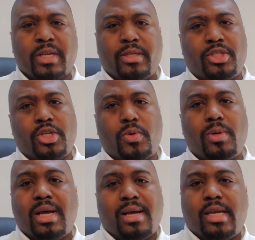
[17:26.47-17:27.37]
So,
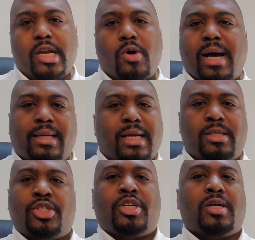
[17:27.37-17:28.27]
you know, I'd like to
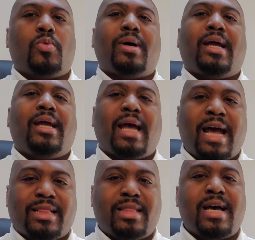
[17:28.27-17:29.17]
chug away
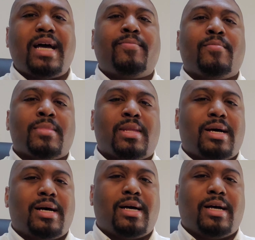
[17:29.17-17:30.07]
at that
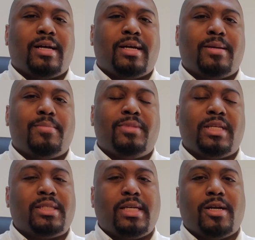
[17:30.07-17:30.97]
uh, um,
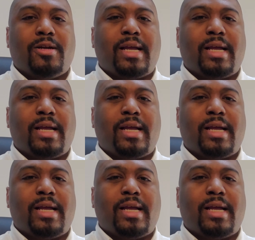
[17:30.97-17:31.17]
this year.